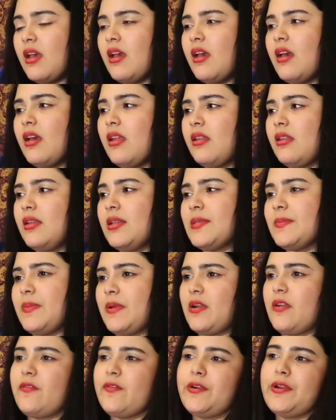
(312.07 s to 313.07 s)
And it's
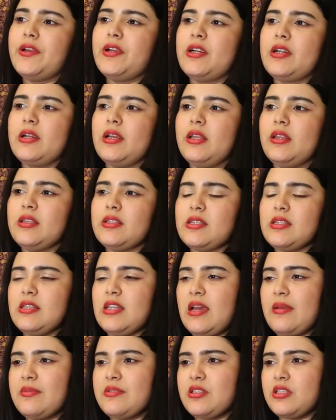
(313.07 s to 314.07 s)
better for your hair. It doesn't
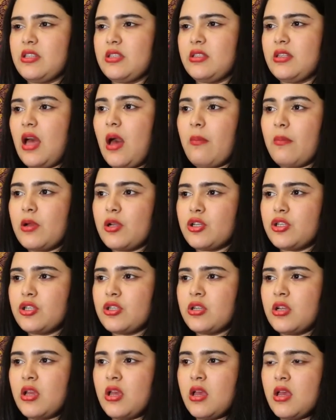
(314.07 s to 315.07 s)
damage it that much.